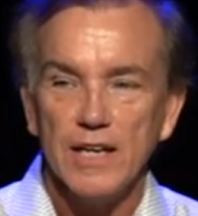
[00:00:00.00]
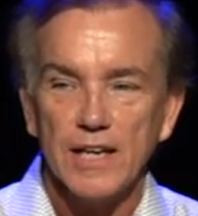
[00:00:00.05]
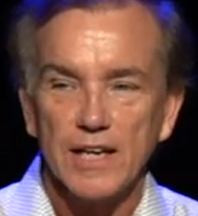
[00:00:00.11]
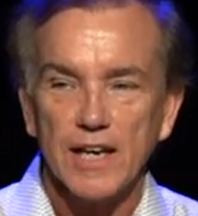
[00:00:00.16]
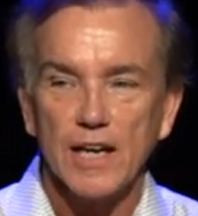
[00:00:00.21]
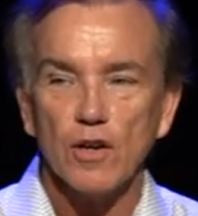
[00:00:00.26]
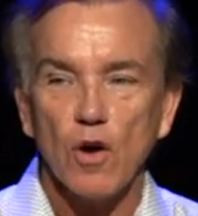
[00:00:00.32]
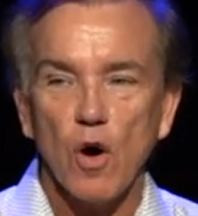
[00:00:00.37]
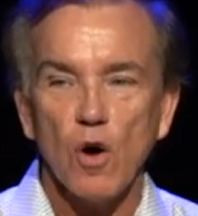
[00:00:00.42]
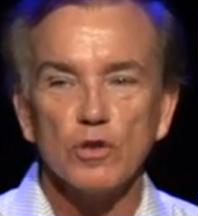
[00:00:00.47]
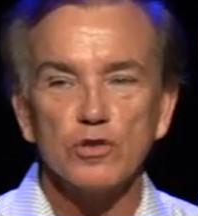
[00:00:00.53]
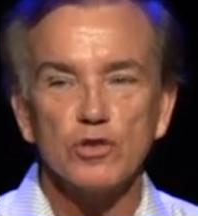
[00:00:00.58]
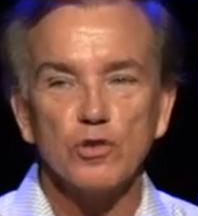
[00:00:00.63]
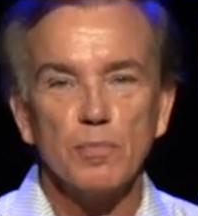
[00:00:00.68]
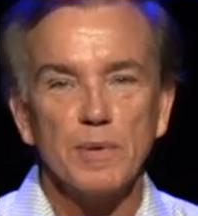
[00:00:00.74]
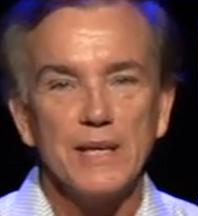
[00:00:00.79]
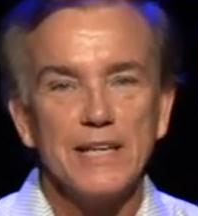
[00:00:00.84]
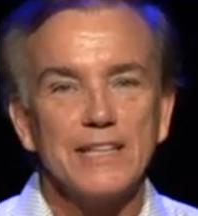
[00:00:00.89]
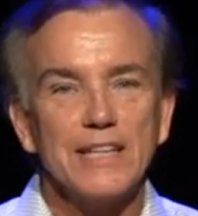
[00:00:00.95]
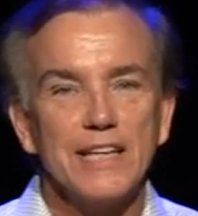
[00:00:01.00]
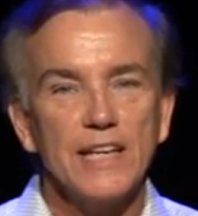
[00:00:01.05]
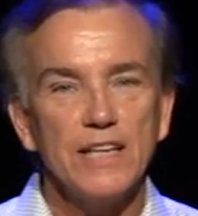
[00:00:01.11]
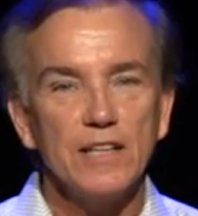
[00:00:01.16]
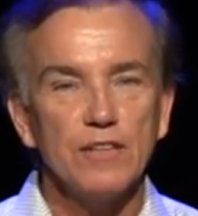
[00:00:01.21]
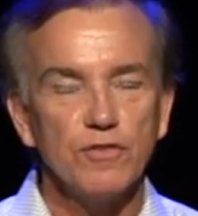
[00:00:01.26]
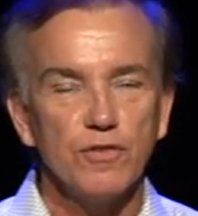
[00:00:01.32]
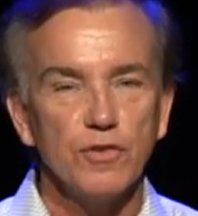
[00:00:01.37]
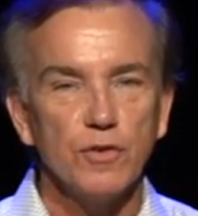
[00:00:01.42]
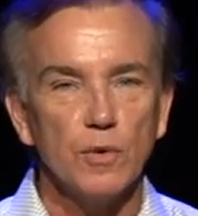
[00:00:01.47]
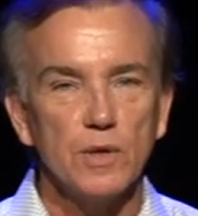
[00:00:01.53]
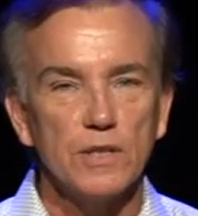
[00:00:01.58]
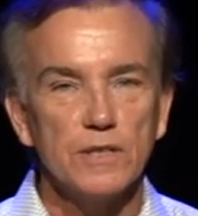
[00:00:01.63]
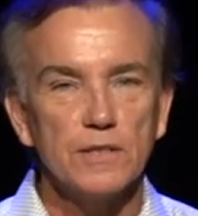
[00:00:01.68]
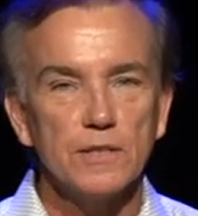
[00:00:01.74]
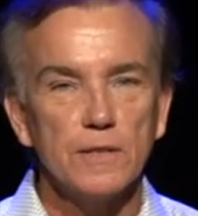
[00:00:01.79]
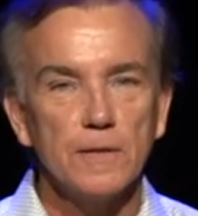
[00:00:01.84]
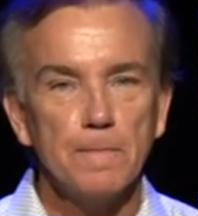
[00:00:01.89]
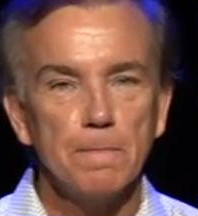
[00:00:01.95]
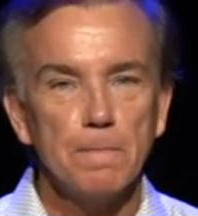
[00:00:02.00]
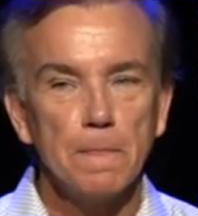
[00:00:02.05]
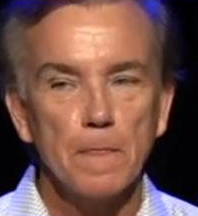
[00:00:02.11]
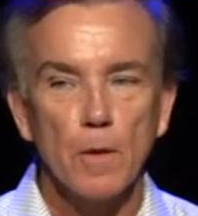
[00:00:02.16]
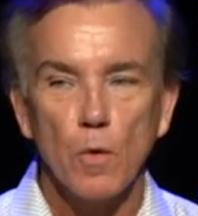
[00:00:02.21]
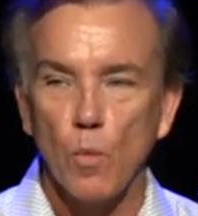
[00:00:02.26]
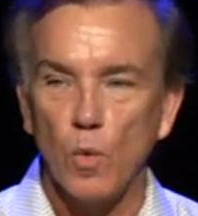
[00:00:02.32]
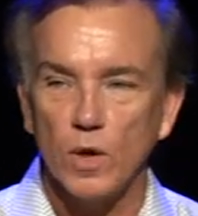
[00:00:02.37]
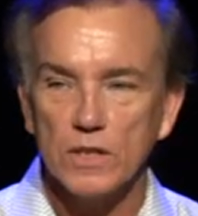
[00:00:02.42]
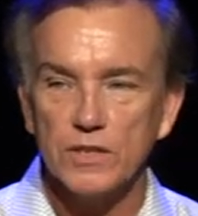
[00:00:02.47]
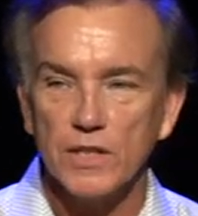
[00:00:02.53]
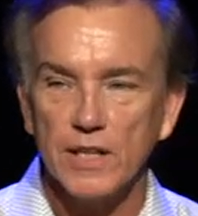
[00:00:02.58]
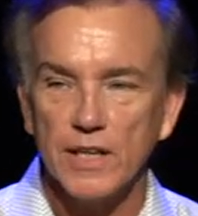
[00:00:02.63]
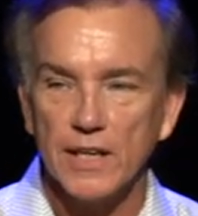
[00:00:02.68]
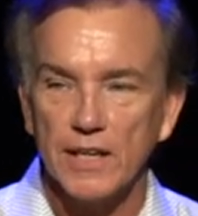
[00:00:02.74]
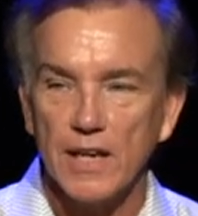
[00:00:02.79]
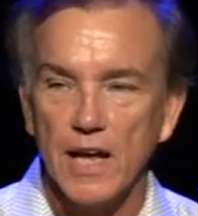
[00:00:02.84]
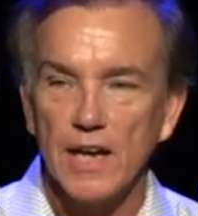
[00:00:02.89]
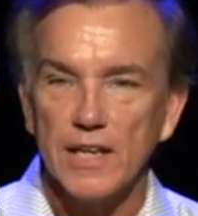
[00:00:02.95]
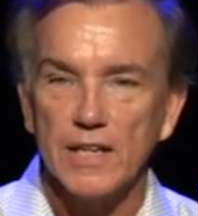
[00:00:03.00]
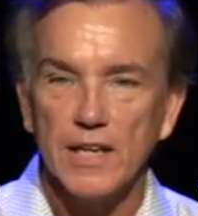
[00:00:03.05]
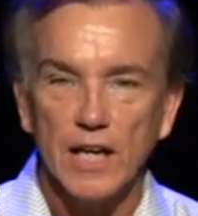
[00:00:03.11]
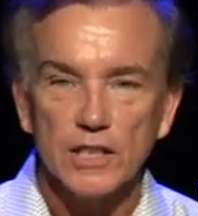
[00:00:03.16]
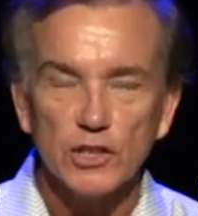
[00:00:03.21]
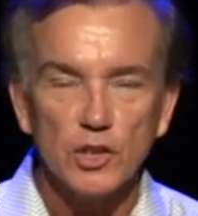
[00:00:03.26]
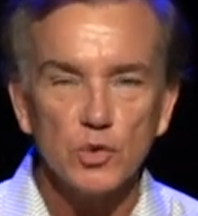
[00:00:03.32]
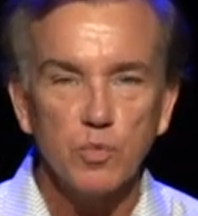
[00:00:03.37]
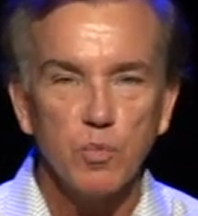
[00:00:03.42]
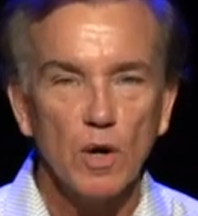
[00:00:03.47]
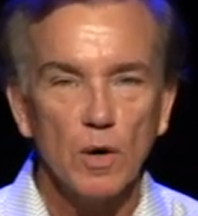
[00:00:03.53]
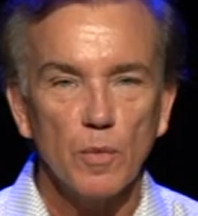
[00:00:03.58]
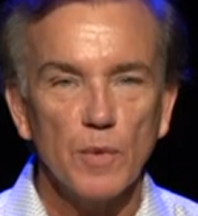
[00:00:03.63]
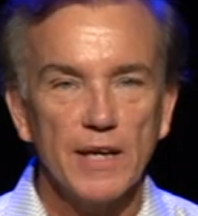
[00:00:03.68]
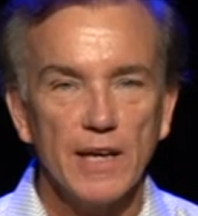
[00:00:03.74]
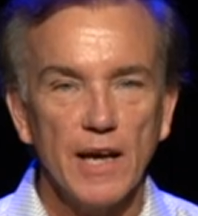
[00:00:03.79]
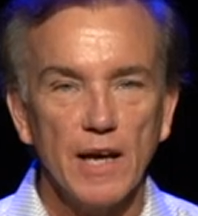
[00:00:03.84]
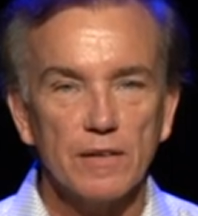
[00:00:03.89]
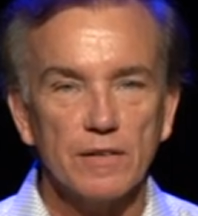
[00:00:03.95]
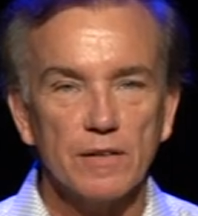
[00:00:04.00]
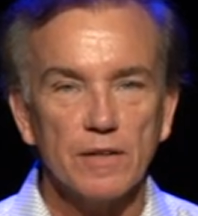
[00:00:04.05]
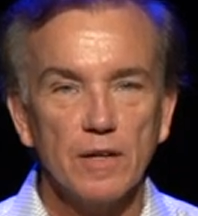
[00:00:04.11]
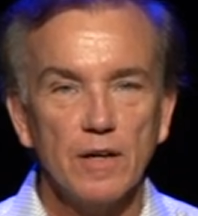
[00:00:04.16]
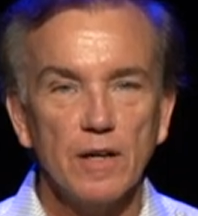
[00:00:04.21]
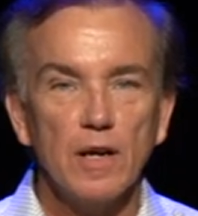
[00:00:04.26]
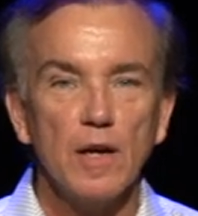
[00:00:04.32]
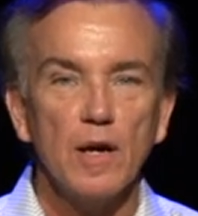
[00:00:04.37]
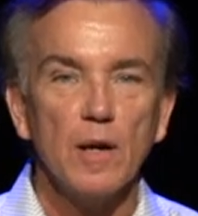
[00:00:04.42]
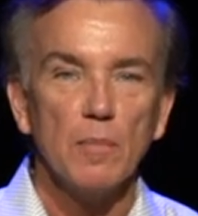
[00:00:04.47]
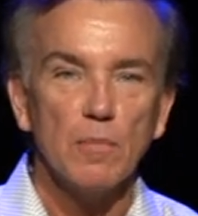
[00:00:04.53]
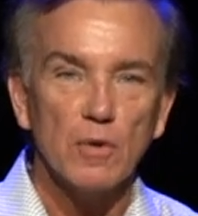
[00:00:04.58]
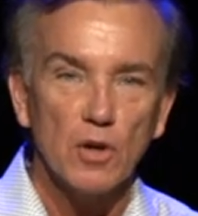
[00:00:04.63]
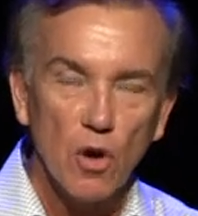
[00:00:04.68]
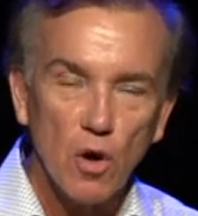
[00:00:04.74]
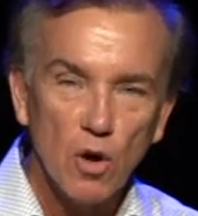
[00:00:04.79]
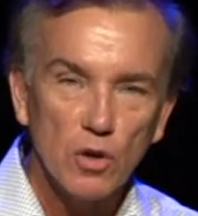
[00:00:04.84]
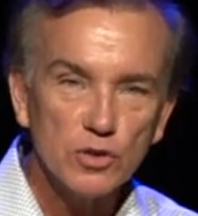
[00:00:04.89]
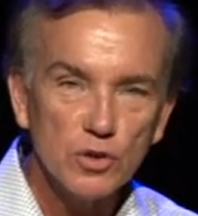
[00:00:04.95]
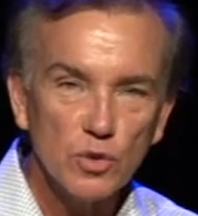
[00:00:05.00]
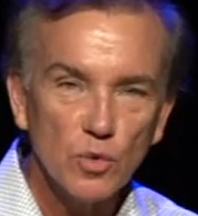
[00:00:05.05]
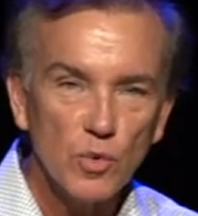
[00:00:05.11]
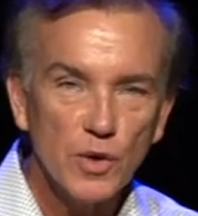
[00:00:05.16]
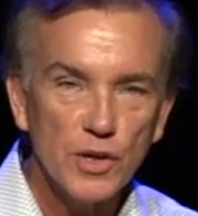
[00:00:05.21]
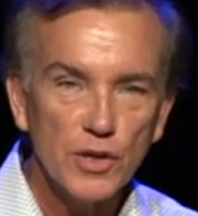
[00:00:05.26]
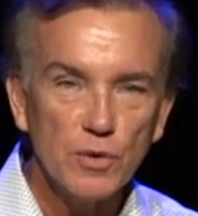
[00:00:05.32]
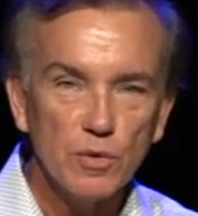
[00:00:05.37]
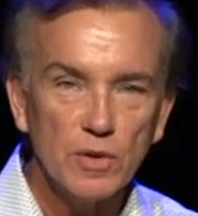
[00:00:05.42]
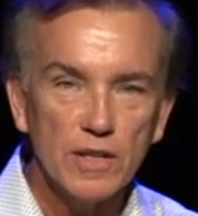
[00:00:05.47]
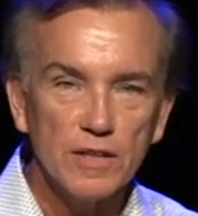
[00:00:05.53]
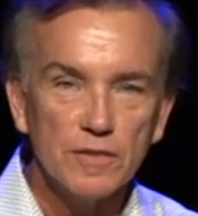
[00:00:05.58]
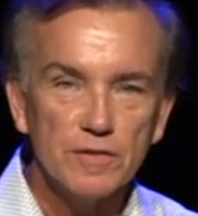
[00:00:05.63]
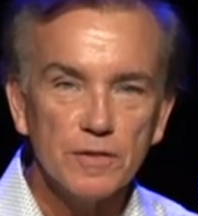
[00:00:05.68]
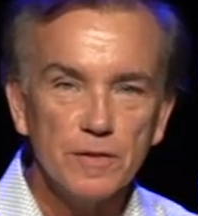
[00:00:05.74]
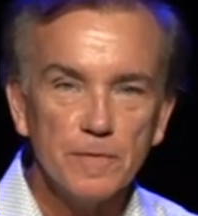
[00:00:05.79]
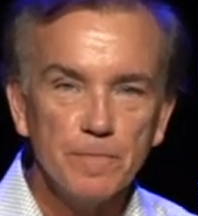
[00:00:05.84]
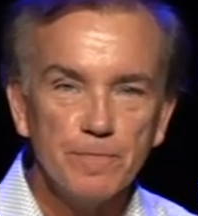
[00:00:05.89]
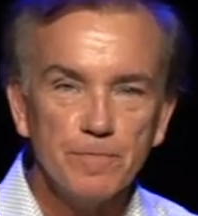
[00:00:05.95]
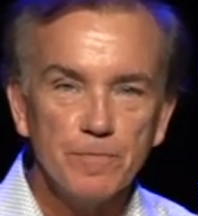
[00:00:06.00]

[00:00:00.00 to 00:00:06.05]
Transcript: can also be an influence. Once again, not just where we gather, but also where you live.